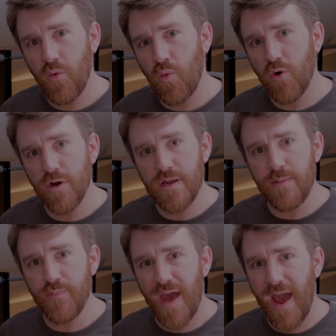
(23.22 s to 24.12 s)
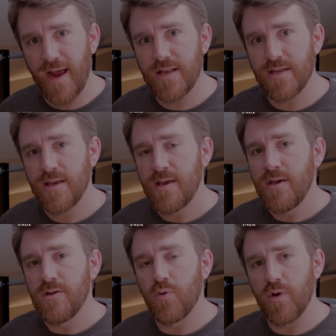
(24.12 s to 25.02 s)
or impact,
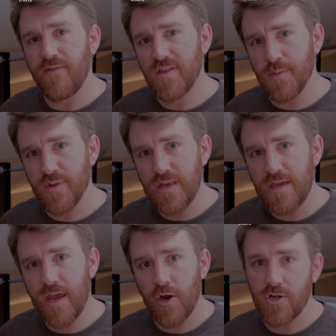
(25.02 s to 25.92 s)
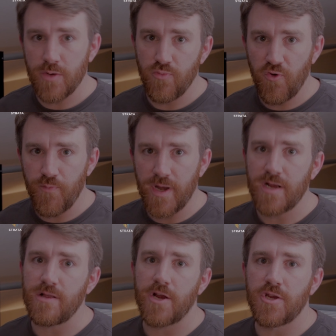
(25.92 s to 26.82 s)
or even some of the character movement
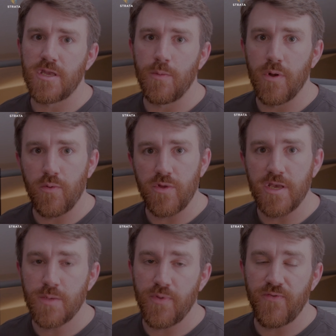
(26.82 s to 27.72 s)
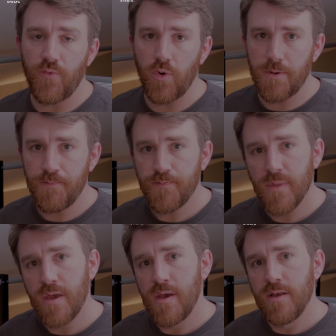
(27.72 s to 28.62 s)
collections that have been released before.
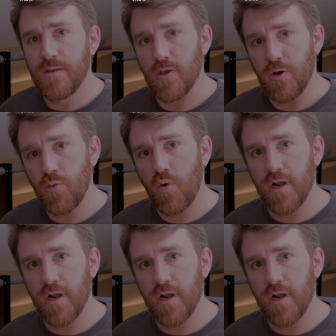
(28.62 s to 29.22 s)
So we're going